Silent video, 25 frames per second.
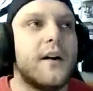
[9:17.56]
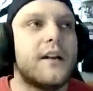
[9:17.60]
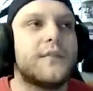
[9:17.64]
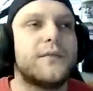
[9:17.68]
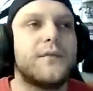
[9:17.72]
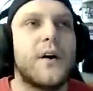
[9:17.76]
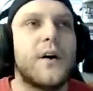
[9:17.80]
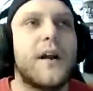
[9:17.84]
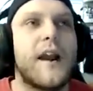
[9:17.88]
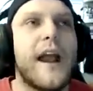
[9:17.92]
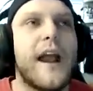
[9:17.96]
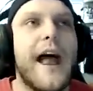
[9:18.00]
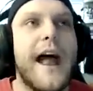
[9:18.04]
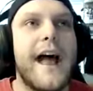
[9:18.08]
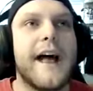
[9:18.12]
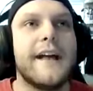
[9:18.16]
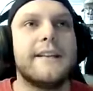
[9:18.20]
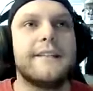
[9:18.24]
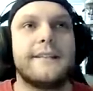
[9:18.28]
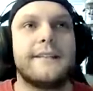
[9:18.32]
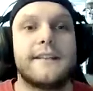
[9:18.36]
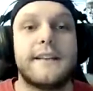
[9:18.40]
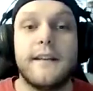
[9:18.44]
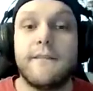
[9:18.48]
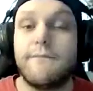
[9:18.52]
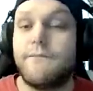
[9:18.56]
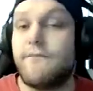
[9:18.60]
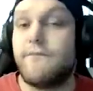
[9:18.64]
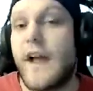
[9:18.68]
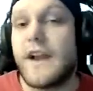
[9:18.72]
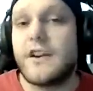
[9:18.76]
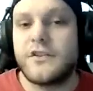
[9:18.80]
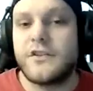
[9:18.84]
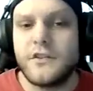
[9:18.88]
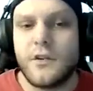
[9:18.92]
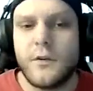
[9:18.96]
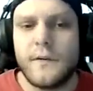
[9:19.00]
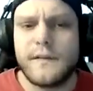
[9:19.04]
far as
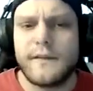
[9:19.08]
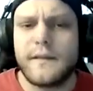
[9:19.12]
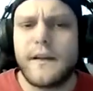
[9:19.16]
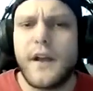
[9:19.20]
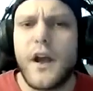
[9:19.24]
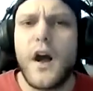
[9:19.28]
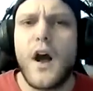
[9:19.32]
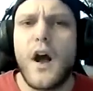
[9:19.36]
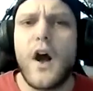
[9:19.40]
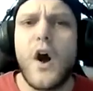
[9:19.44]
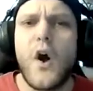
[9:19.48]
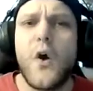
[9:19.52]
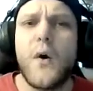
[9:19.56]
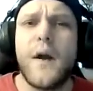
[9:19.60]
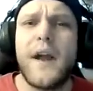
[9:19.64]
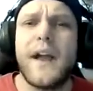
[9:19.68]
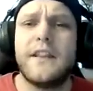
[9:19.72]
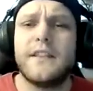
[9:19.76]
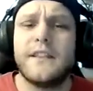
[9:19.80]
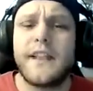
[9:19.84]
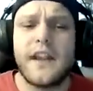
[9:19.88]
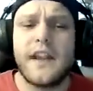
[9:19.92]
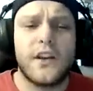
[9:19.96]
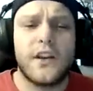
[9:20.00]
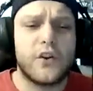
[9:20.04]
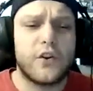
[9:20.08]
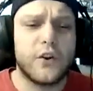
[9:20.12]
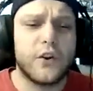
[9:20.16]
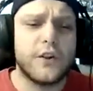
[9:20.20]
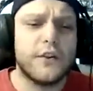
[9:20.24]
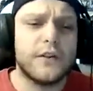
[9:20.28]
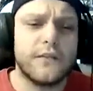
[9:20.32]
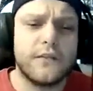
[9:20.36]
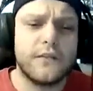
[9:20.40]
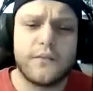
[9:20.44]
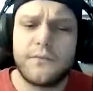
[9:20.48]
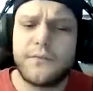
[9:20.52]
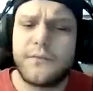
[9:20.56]
confessionals go and like
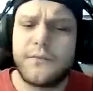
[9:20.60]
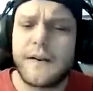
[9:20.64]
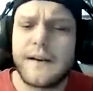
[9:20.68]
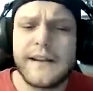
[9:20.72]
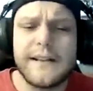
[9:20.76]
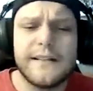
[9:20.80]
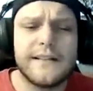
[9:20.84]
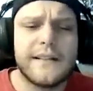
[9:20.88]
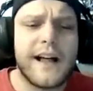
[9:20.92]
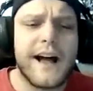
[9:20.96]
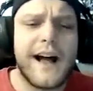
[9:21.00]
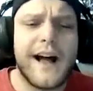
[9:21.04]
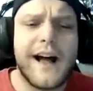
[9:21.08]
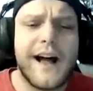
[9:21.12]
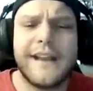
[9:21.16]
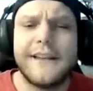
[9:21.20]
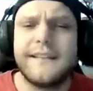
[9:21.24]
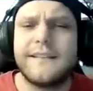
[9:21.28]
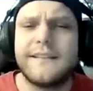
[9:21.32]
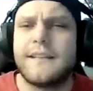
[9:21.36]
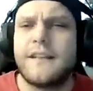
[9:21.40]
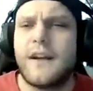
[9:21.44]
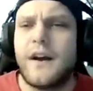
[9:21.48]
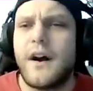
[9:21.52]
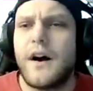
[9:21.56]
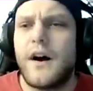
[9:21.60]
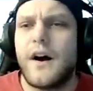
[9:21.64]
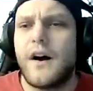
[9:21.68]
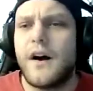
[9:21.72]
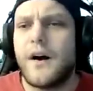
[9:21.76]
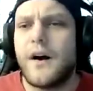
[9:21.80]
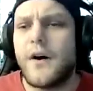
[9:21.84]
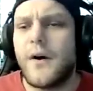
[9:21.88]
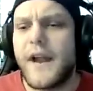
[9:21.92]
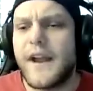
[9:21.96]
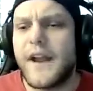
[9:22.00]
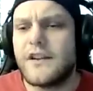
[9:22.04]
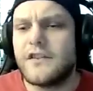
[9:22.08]
good funny lines
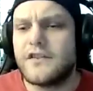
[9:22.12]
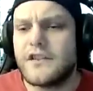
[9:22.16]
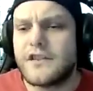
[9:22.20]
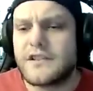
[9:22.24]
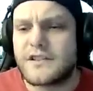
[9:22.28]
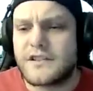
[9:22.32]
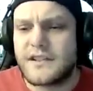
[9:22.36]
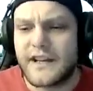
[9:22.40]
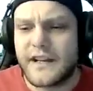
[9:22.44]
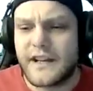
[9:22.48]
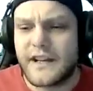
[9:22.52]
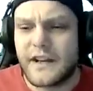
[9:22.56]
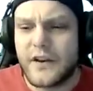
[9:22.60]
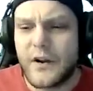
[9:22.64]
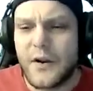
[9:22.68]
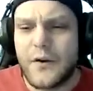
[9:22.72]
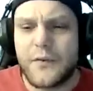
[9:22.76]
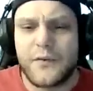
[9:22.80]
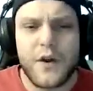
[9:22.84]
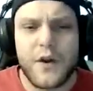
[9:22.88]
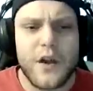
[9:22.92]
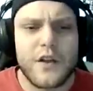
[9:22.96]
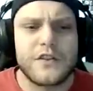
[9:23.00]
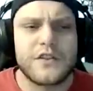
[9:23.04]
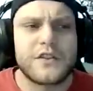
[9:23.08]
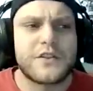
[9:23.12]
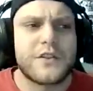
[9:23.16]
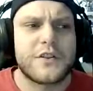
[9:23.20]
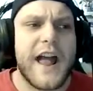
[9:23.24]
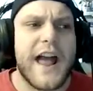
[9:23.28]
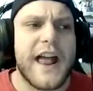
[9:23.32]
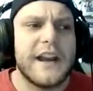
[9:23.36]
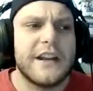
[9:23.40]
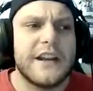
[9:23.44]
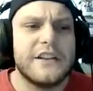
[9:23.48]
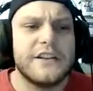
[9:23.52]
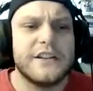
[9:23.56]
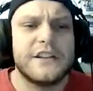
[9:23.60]
go and just like an overall
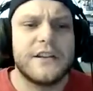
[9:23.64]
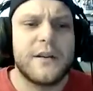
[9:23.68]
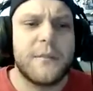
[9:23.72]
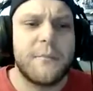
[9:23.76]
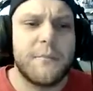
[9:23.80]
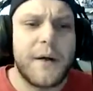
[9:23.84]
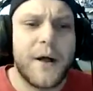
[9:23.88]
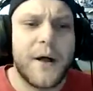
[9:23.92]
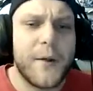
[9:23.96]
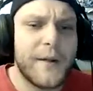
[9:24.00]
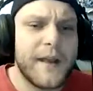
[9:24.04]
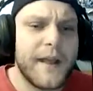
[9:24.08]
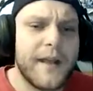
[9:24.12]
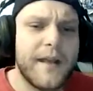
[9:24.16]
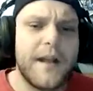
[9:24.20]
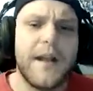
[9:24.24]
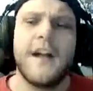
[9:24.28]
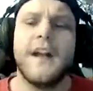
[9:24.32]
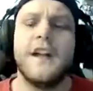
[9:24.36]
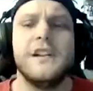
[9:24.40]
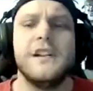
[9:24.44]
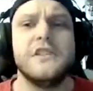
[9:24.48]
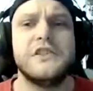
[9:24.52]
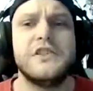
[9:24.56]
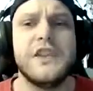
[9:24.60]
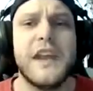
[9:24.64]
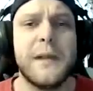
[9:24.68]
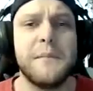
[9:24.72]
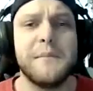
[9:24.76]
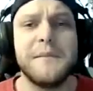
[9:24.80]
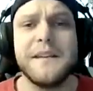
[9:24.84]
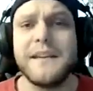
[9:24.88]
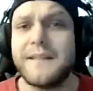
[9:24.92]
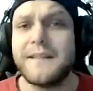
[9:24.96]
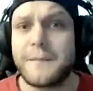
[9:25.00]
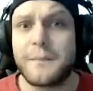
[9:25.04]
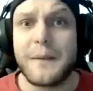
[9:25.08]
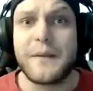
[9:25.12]
strategy component,
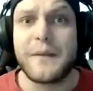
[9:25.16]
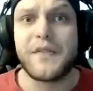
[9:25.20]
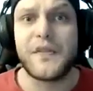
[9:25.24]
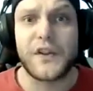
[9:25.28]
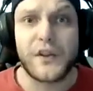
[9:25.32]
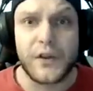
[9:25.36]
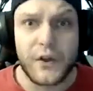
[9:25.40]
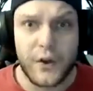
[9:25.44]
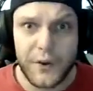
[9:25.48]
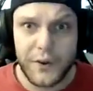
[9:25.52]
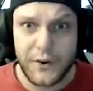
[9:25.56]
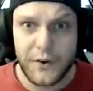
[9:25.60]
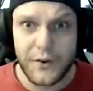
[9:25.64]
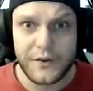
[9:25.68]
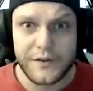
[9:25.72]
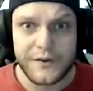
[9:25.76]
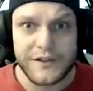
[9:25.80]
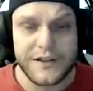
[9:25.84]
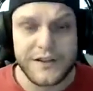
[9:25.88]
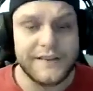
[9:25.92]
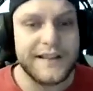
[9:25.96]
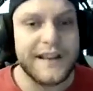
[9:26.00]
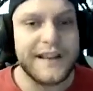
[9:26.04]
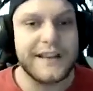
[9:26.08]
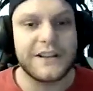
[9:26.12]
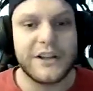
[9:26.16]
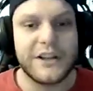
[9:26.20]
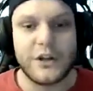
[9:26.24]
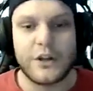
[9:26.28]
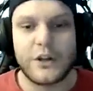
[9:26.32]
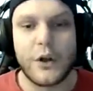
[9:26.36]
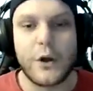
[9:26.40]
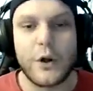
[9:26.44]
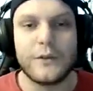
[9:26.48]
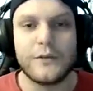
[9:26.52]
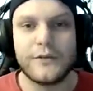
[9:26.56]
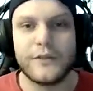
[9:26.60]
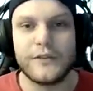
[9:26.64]
Jemmy has been the girl. She's like the
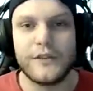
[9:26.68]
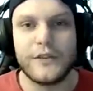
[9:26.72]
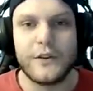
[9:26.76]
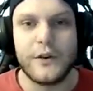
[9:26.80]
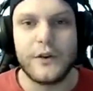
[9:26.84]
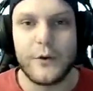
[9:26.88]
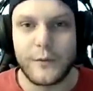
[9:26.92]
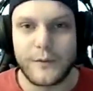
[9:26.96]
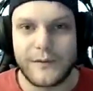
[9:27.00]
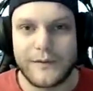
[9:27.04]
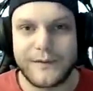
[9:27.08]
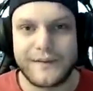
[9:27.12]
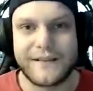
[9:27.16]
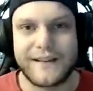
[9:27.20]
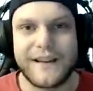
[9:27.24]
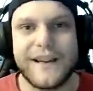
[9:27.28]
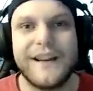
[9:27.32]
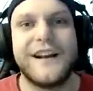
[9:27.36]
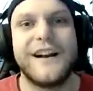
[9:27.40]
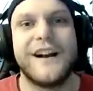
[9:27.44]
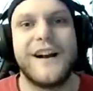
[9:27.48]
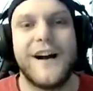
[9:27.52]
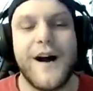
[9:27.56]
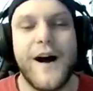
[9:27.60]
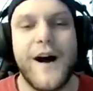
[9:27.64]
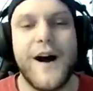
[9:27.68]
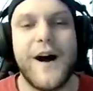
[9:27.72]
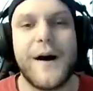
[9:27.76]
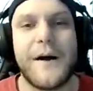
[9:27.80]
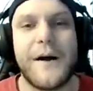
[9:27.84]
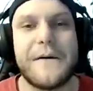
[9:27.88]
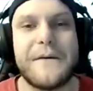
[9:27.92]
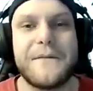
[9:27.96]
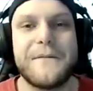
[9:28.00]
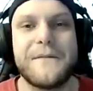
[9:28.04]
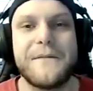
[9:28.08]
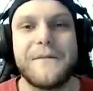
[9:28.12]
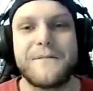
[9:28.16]
golden goose
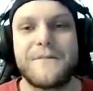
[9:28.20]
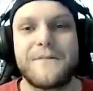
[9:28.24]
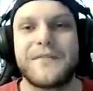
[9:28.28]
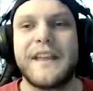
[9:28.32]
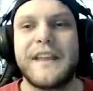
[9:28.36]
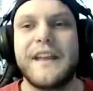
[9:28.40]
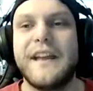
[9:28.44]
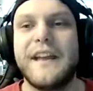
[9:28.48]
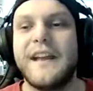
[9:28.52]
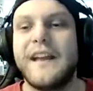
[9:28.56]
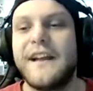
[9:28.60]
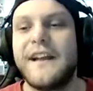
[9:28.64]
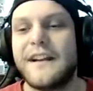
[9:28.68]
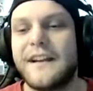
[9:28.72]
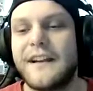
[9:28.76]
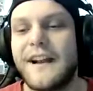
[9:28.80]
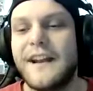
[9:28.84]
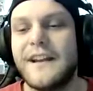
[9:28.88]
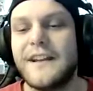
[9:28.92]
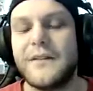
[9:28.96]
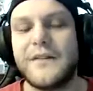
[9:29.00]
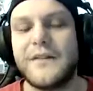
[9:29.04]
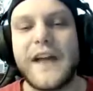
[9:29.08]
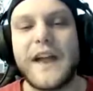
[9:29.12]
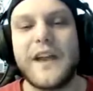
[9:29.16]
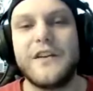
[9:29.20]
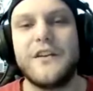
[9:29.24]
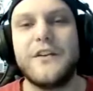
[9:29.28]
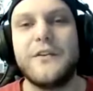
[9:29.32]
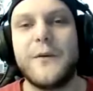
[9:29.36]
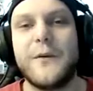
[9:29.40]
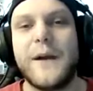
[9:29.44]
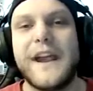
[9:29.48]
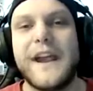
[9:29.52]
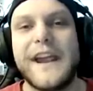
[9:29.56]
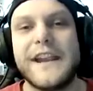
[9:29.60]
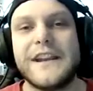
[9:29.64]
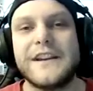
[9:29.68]
of kind of that
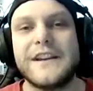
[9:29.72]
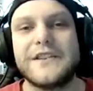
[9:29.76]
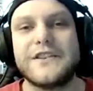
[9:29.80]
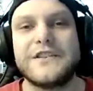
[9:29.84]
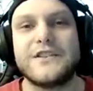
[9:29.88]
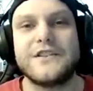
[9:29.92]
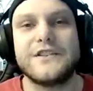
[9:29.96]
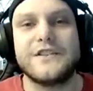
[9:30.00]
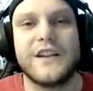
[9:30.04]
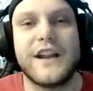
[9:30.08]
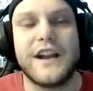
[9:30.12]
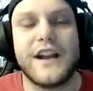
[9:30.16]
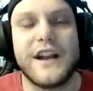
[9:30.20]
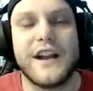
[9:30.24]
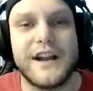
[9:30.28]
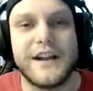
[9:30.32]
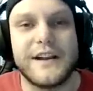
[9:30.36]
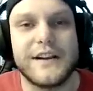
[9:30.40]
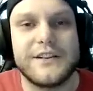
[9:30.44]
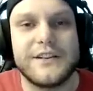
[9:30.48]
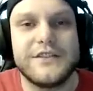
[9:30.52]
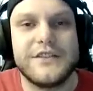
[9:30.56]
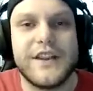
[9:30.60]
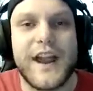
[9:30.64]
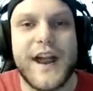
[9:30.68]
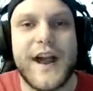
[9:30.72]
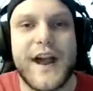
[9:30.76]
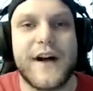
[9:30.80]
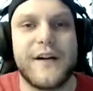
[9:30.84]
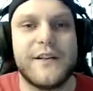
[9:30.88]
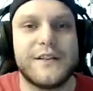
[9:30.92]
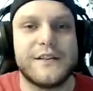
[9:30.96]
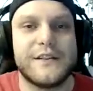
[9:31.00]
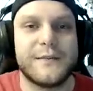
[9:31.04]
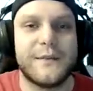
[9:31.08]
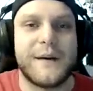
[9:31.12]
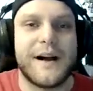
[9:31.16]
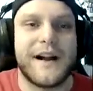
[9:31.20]
new age
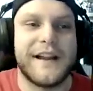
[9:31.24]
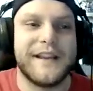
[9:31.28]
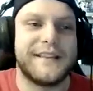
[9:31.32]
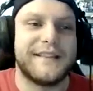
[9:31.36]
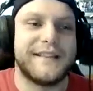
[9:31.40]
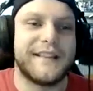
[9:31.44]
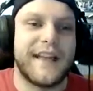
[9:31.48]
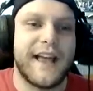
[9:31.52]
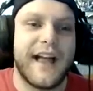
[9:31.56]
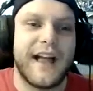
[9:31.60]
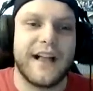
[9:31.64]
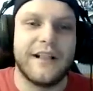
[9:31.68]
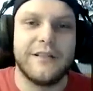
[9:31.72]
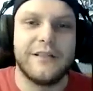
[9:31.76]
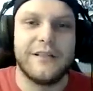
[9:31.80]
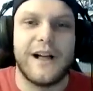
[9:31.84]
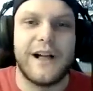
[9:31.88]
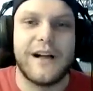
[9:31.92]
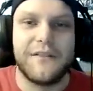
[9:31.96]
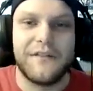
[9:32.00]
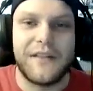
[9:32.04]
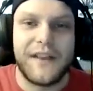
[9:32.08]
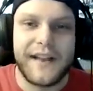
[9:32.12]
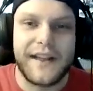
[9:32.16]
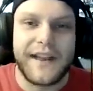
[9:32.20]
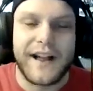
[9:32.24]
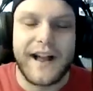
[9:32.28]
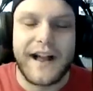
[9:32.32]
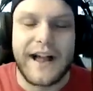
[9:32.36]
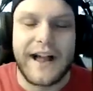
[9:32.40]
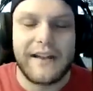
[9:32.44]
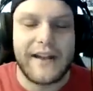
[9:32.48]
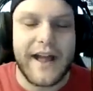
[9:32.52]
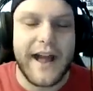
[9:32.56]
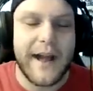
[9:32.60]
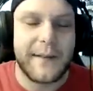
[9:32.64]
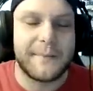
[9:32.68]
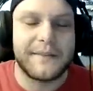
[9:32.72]
challenge mindset. I love it.
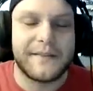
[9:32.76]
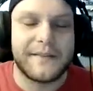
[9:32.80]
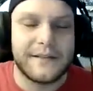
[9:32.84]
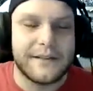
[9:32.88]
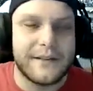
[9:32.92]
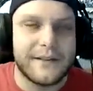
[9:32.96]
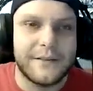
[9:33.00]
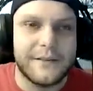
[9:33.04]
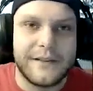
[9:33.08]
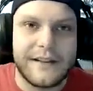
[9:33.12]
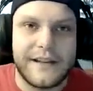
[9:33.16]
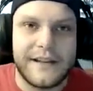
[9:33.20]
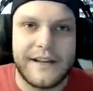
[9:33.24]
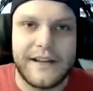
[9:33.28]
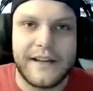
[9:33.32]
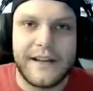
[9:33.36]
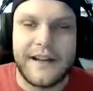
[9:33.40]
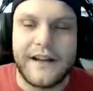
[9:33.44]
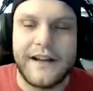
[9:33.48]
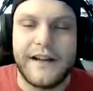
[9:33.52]
I absolutely